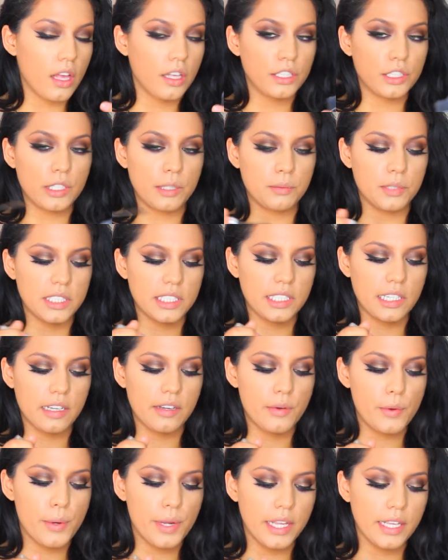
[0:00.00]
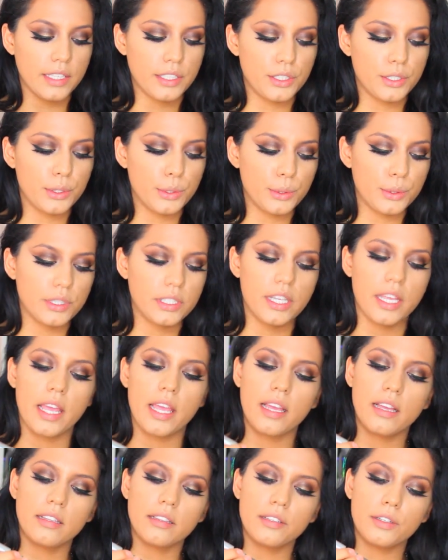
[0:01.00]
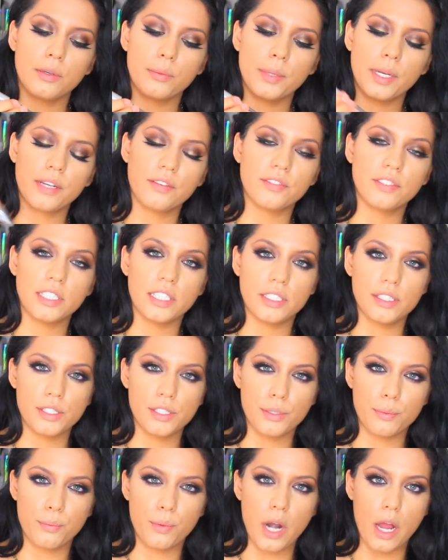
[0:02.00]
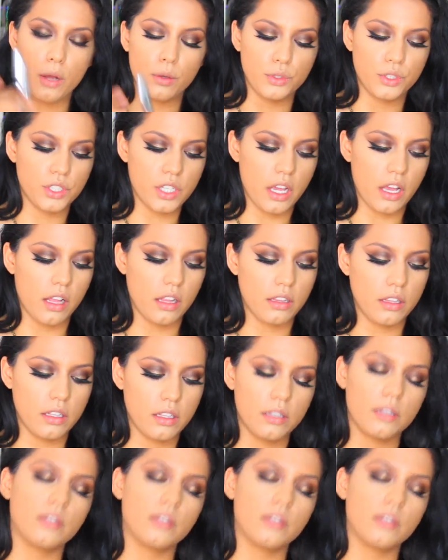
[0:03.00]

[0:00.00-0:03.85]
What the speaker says: So I'm just going to take a little bit of tinted brow gel